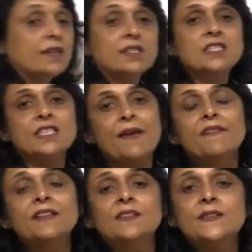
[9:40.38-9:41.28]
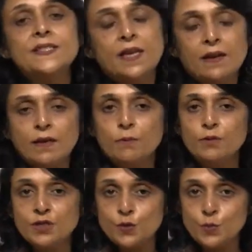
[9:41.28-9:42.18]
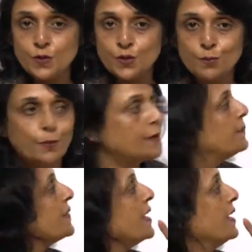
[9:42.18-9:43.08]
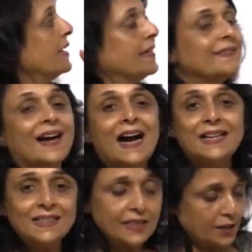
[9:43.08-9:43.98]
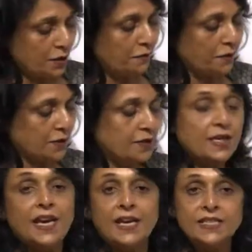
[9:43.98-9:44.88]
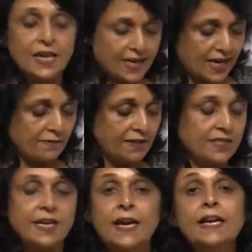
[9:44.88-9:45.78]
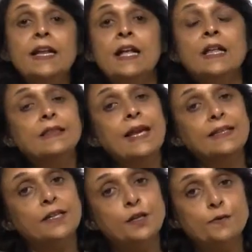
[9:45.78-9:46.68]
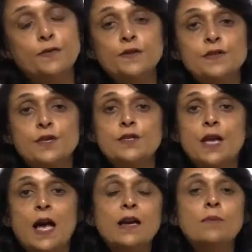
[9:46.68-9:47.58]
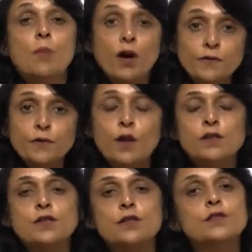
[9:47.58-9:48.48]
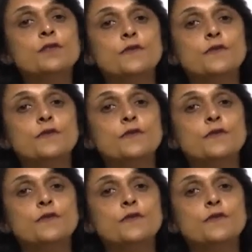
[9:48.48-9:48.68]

the seventh sternum which is visible. The other difference is, again we said that the differences are, morphological